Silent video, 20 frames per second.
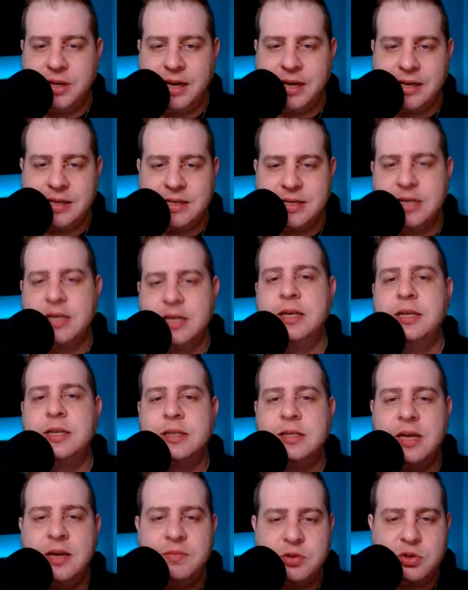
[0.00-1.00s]
get the
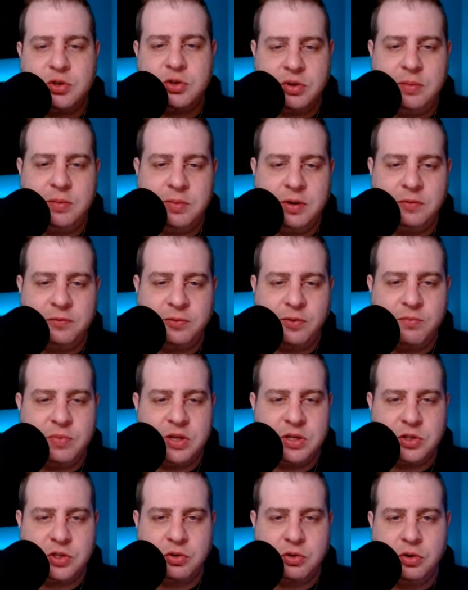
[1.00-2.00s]
same treatment from
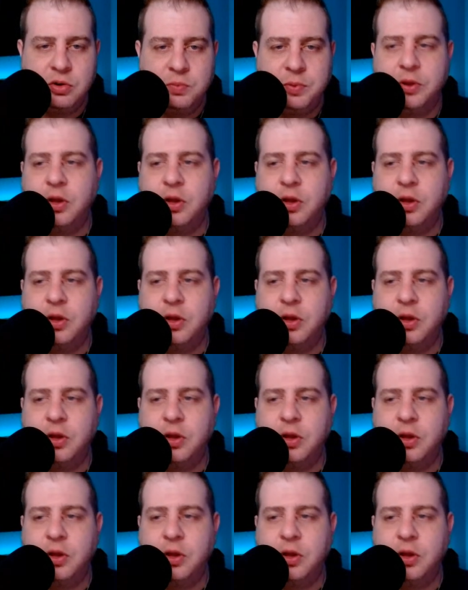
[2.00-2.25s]
this group,